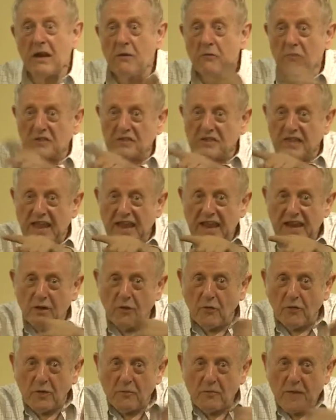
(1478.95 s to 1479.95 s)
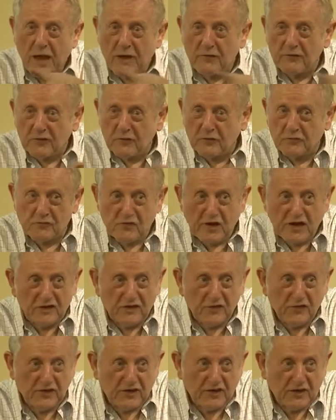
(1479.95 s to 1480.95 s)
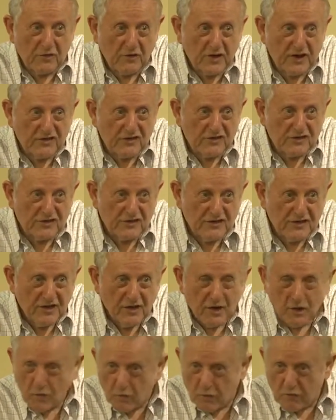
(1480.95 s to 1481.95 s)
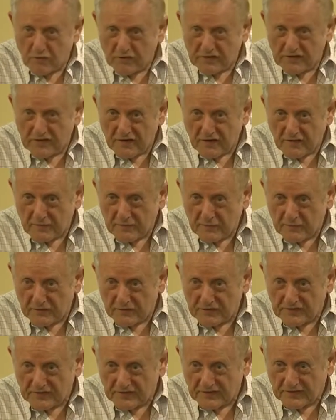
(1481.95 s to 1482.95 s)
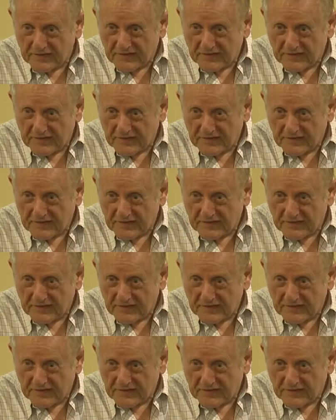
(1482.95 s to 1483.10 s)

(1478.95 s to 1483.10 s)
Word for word: he was there on the Mount of Transfiguration. Yes. Who was the other person?